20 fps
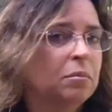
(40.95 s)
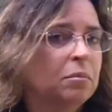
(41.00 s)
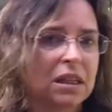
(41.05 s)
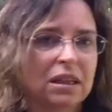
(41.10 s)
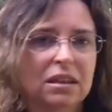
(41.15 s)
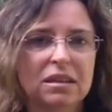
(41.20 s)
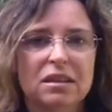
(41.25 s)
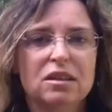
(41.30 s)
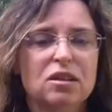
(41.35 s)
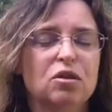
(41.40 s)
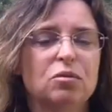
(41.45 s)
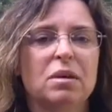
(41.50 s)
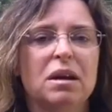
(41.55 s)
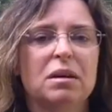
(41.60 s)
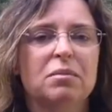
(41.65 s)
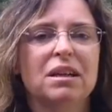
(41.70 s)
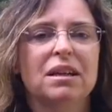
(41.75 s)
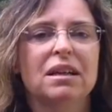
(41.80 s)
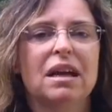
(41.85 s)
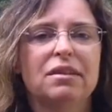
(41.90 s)
because there
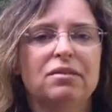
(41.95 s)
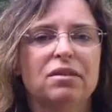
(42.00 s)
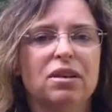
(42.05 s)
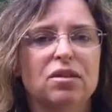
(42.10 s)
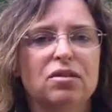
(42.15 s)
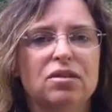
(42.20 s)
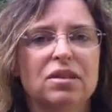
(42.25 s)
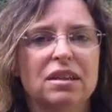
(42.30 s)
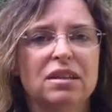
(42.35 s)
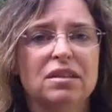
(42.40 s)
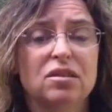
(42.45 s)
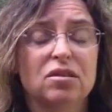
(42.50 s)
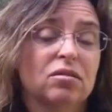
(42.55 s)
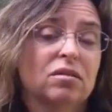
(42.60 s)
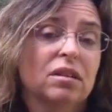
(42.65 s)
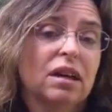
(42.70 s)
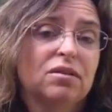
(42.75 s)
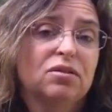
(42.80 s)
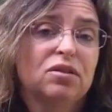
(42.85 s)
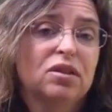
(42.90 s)
may be a lot of other things in
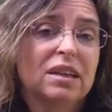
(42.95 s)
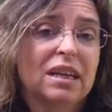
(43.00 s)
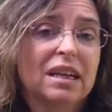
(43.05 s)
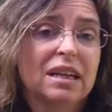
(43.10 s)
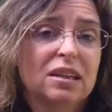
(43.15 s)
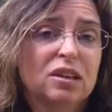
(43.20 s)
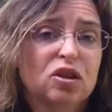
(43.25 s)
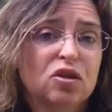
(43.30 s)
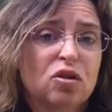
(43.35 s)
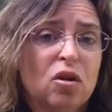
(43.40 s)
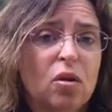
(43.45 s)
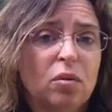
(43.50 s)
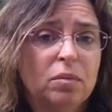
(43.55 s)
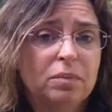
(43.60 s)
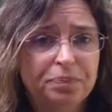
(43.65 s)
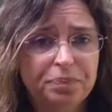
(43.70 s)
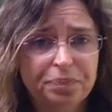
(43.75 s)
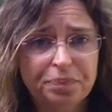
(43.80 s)
your life you can't control.